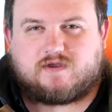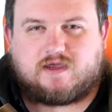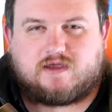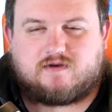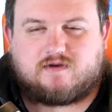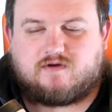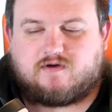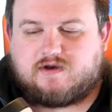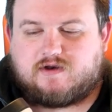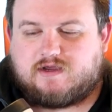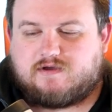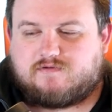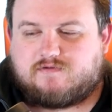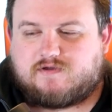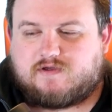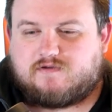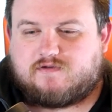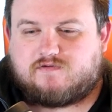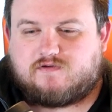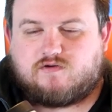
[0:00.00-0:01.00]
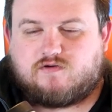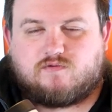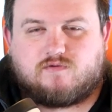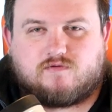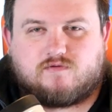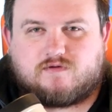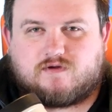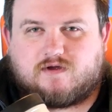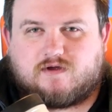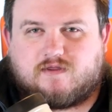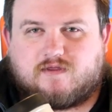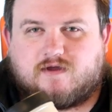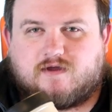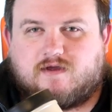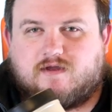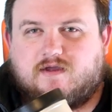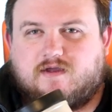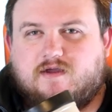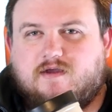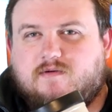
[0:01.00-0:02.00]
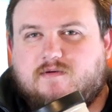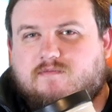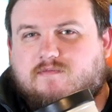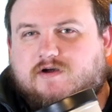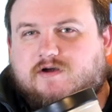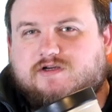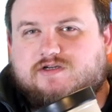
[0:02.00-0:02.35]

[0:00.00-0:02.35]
at a zoo or something like that, my